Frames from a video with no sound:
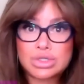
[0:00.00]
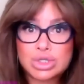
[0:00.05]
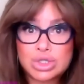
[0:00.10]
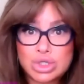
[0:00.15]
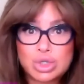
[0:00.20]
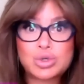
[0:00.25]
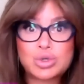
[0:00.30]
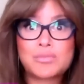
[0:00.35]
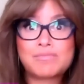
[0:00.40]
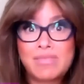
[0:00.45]

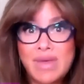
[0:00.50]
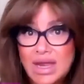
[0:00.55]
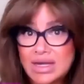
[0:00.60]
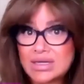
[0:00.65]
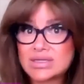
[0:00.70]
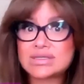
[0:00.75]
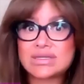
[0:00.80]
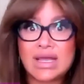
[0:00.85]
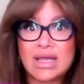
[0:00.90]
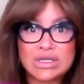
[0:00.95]
do
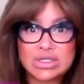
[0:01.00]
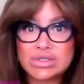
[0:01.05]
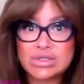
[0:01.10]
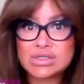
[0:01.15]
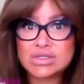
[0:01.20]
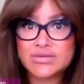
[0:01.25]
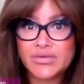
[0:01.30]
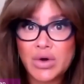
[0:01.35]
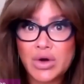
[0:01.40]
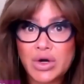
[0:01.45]

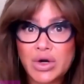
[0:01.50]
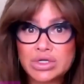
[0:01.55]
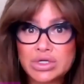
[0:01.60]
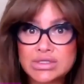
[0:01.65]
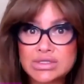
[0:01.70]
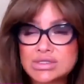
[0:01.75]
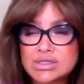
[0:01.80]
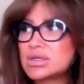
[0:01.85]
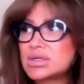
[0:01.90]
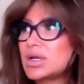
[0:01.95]
meditations
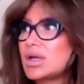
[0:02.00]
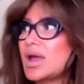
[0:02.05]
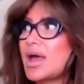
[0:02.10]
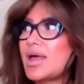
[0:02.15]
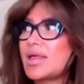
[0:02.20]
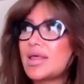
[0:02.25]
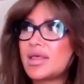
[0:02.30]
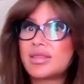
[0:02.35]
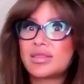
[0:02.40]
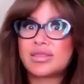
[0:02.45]
first,
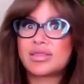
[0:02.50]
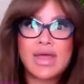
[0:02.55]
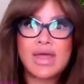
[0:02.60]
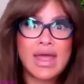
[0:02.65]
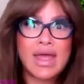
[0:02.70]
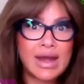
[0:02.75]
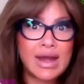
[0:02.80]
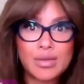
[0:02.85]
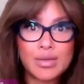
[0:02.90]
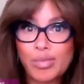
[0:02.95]

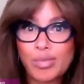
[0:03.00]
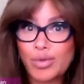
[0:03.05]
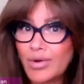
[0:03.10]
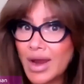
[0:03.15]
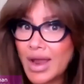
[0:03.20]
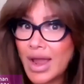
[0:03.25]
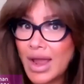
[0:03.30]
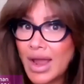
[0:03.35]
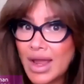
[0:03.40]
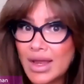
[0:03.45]
then I
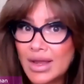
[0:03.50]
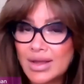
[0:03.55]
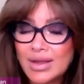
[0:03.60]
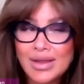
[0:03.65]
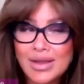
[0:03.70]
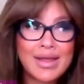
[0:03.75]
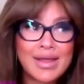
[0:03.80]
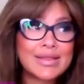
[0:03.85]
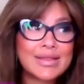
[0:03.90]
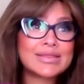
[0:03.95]
pray,
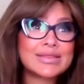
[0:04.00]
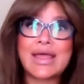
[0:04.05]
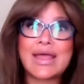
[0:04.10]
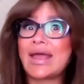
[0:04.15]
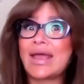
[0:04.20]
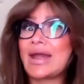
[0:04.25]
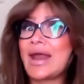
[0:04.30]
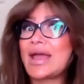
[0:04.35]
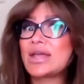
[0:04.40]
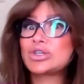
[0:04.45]

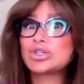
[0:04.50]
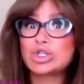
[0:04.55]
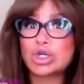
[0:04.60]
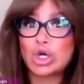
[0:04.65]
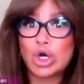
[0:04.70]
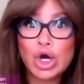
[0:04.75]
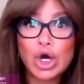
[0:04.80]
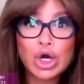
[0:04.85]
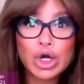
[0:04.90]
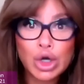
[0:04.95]
then I
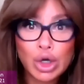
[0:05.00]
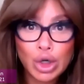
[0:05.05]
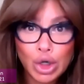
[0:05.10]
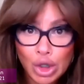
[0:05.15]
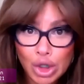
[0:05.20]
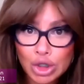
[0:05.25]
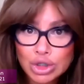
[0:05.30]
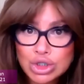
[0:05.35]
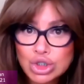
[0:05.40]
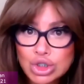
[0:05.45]

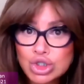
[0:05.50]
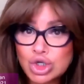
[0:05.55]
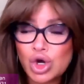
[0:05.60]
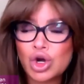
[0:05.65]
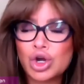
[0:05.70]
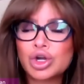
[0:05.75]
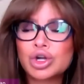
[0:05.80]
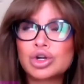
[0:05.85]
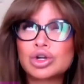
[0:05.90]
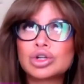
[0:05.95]
journal.
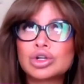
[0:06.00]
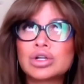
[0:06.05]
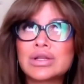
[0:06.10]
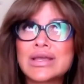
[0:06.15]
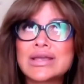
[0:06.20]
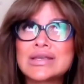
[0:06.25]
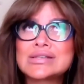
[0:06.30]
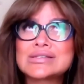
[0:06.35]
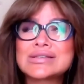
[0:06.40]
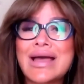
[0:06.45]
Journal
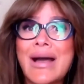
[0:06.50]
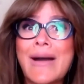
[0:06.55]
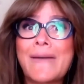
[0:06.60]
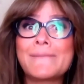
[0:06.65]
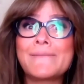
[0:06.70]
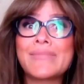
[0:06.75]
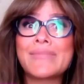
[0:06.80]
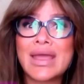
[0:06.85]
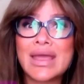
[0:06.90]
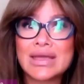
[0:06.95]
is
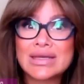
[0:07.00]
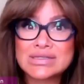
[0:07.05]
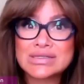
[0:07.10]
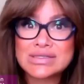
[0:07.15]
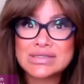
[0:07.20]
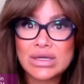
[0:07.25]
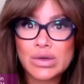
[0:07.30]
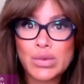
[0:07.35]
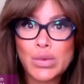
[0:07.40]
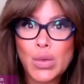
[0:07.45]

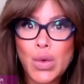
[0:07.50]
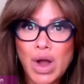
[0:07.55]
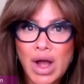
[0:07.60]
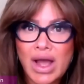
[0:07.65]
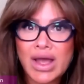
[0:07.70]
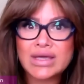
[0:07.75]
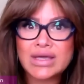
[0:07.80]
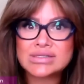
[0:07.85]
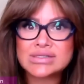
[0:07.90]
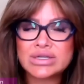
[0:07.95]
amazing.
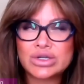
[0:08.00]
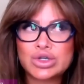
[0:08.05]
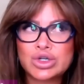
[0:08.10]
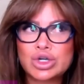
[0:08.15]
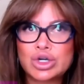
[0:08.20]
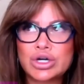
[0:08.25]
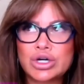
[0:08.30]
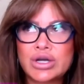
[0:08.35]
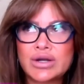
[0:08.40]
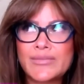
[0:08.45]
Why is it
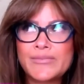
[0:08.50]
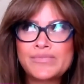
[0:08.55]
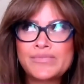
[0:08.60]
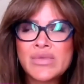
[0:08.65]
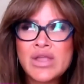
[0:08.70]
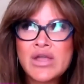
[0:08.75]
good?